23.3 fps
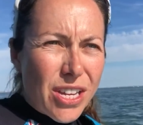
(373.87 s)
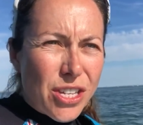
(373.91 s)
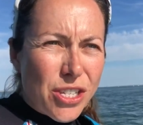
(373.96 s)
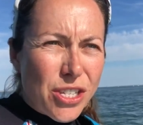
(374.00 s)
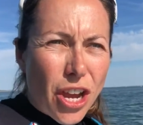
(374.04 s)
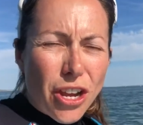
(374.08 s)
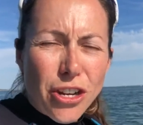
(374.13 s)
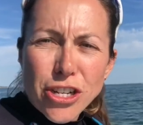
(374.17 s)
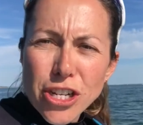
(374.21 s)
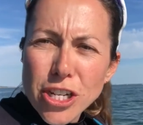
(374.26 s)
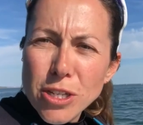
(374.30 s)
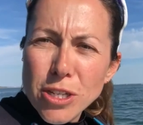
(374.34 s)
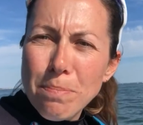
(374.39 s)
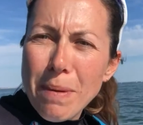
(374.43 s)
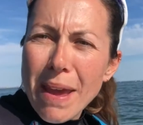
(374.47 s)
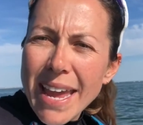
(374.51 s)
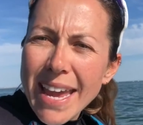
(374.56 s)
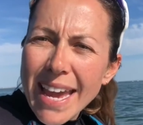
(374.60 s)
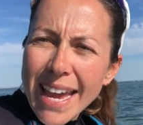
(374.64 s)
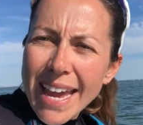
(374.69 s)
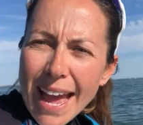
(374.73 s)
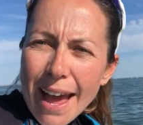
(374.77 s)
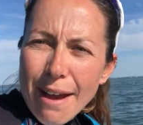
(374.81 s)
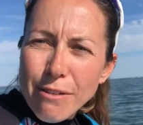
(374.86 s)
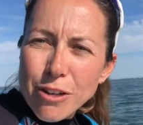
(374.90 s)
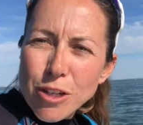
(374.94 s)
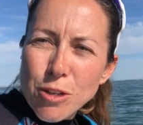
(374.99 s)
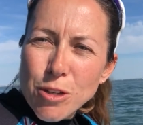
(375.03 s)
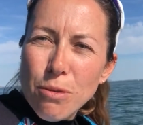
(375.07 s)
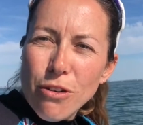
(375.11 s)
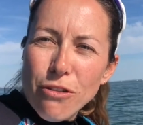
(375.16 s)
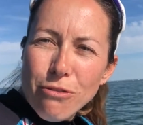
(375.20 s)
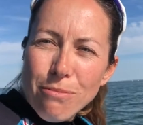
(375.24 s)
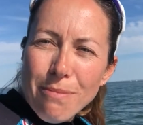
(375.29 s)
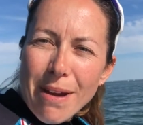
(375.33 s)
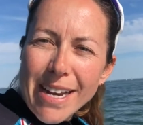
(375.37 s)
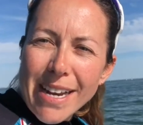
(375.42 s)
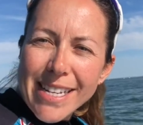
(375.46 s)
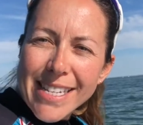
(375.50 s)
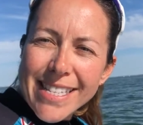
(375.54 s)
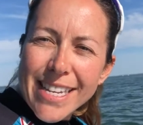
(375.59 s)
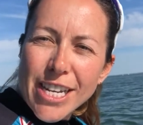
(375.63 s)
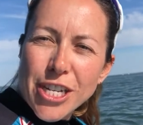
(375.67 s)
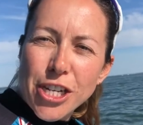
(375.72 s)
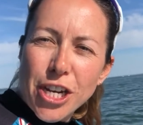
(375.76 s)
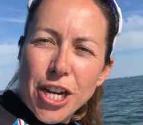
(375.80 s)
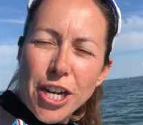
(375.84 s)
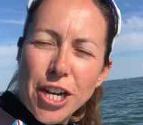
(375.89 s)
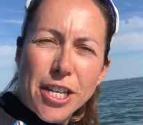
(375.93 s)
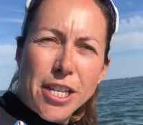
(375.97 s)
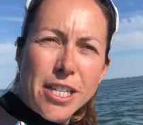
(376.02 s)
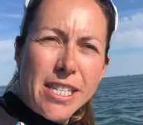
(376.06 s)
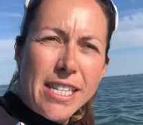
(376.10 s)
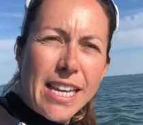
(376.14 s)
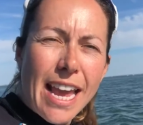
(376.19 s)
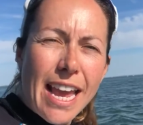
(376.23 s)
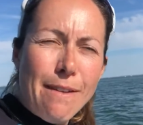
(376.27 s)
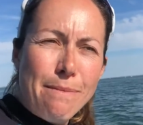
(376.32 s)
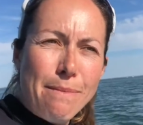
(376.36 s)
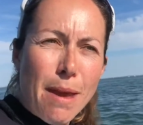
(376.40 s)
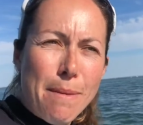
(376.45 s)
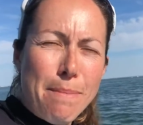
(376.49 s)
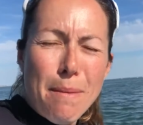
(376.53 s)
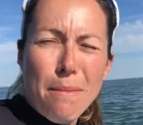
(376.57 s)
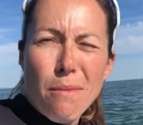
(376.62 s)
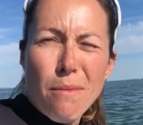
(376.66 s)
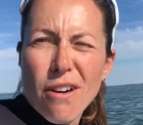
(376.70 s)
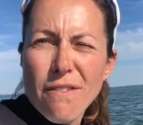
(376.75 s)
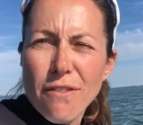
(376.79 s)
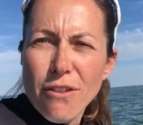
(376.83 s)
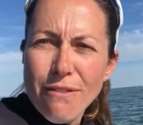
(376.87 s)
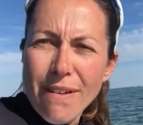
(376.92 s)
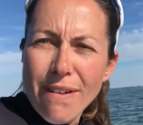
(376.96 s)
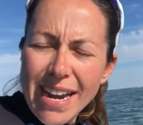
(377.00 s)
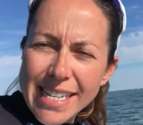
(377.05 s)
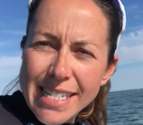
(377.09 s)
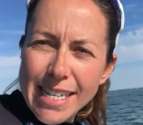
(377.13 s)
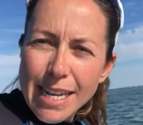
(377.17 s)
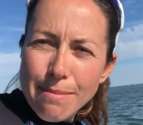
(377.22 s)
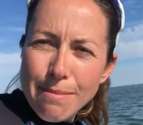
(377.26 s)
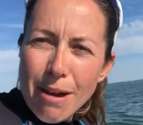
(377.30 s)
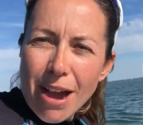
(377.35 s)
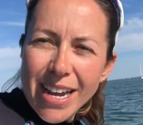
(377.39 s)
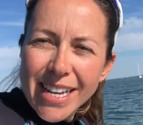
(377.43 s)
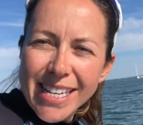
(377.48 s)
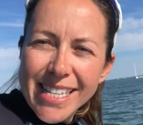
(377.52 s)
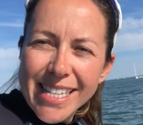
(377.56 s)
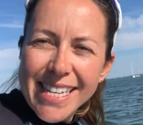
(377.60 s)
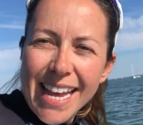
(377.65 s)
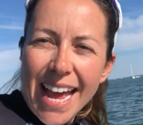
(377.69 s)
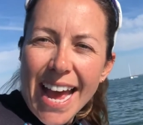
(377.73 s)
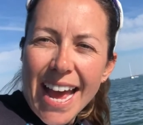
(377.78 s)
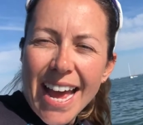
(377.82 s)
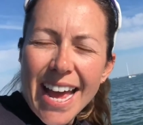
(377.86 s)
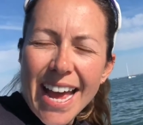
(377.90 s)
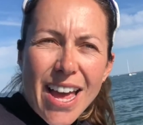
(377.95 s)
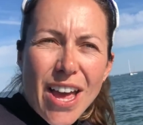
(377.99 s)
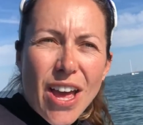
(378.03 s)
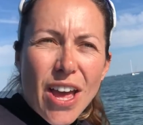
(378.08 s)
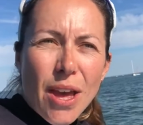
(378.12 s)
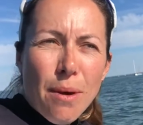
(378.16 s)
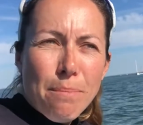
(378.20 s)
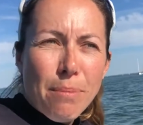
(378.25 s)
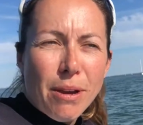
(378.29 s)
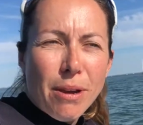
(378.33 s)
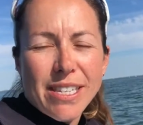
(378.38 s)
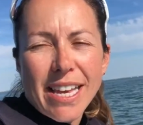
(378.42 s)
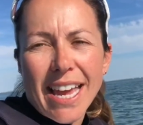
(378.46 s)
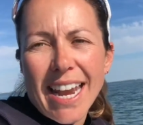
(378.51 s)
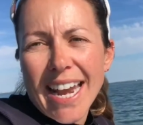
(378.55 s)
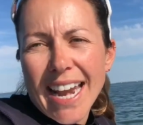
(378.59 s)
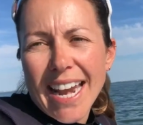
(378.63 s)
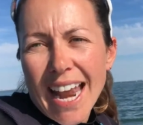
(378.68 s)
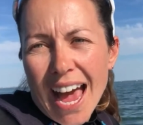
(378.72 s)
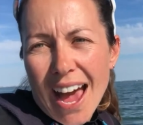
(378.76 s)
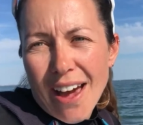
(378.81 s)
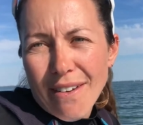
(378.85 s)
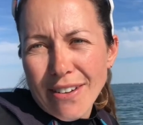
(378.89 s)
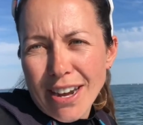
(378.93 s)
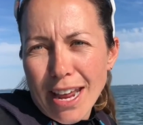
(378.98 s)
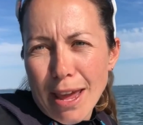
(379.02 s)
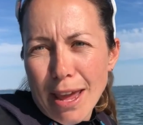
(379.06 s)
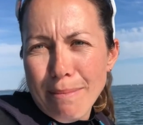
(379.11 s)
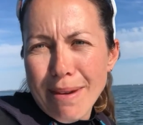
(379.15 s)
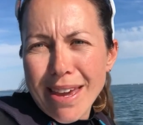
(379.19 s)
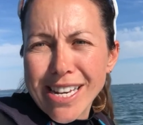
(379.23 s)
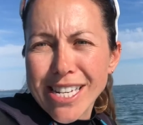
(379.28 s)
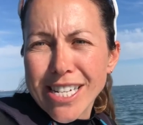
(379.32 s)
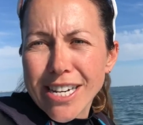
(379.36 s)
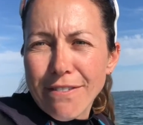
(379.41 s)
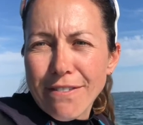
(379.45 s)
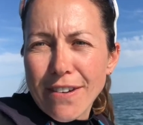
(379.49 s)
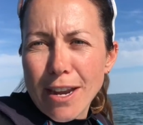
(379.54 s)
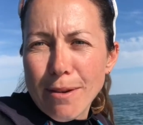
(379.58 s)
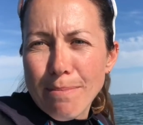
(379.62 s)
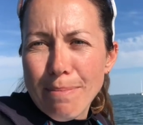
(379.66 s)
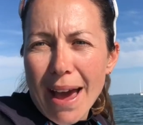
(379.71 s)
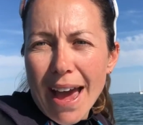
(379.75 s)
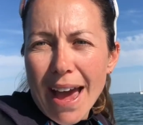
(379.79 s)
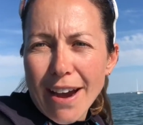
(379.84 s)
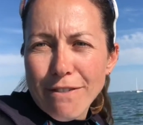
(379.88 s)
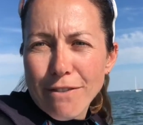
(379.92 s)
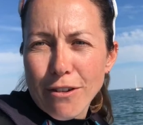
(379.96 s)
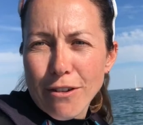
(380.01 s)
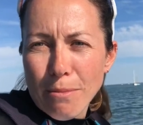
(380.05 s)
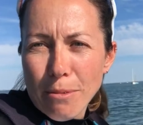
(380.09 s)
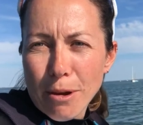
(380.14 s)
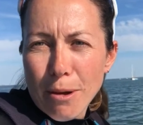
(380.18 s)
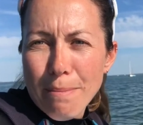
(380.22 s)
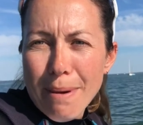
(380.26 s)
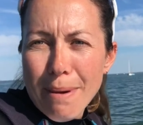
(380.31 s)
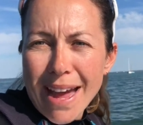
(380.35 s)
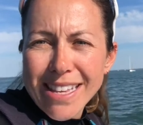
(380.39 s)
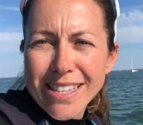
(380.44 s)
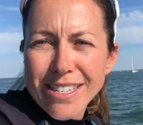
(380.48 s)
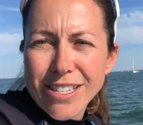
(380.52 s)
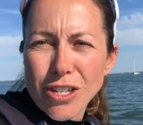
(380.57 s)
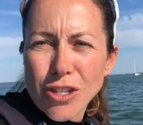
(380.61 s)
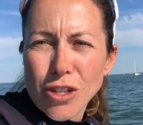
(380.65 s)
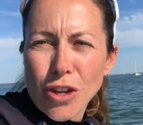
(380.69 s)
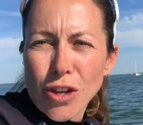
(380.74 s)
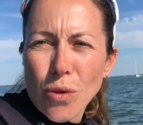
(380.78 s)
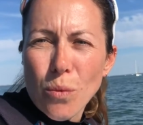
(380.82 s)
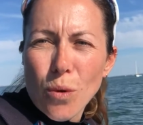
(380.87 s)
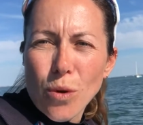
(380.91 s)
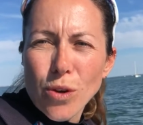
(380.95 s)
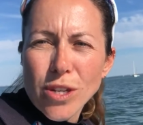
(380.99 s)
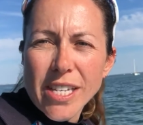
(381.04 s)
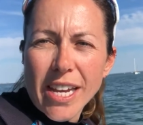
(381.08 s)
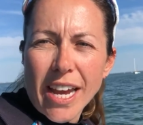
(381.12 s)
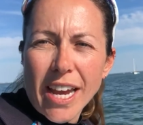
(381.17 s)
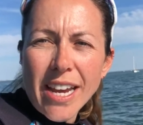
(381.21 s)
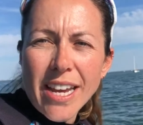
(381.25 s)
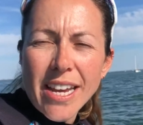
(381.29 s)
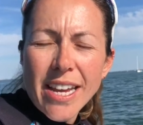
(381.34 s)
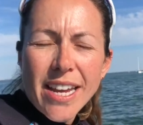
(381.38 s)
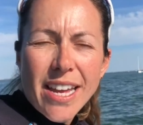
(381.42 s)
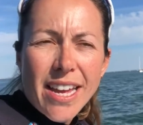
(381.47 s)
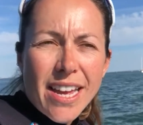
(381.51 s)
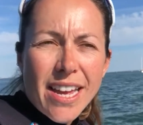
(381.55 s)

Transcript: So just being accountable for my decisions gave me a bit more of a racing mindset, because I didn't have any immediate feedback from competitors on the water.